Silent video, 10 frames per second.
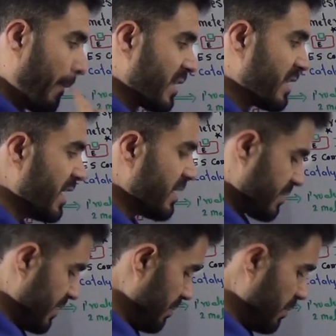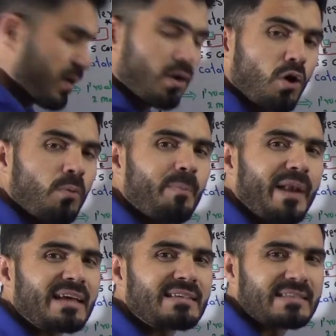there is some
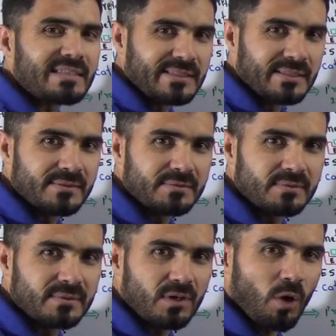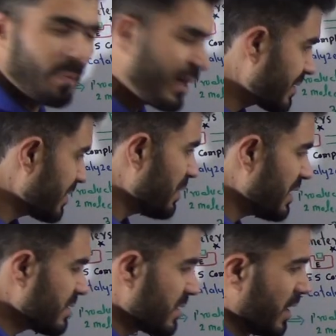complexity. Complexity
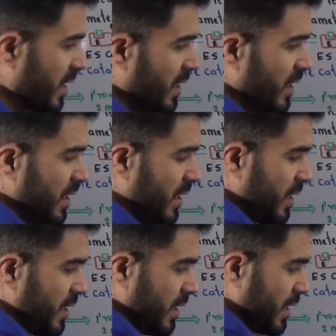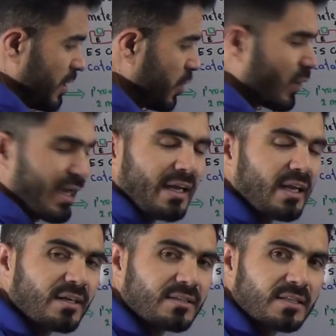means you
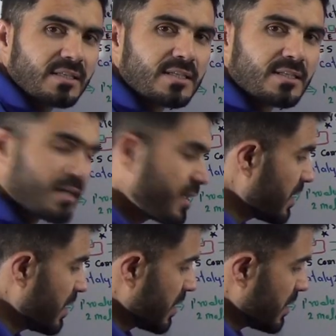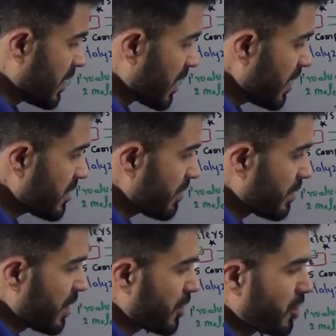cannot study the rate of
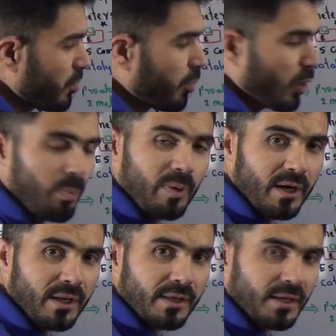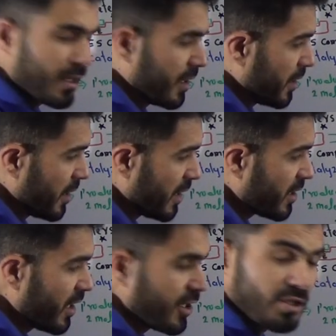reaction properly in
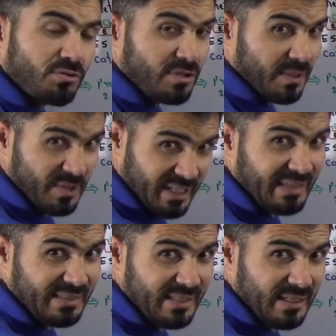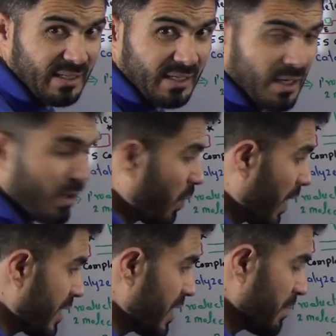relation to substrate.
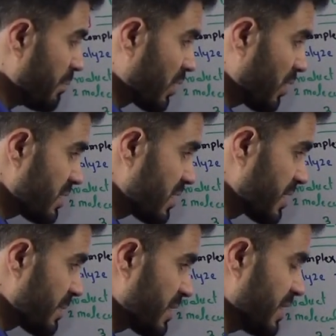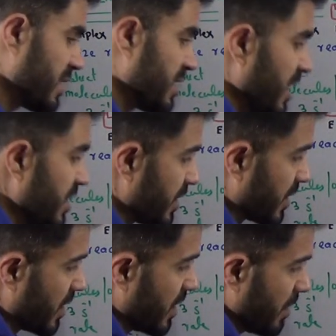Why? Because the substrate is
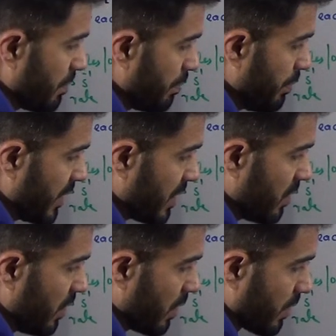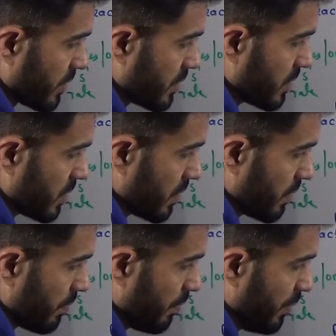changing. Because
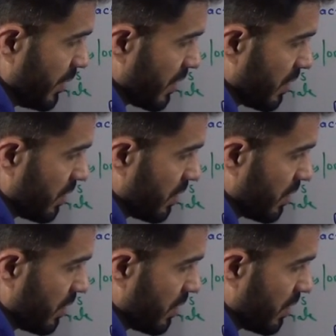the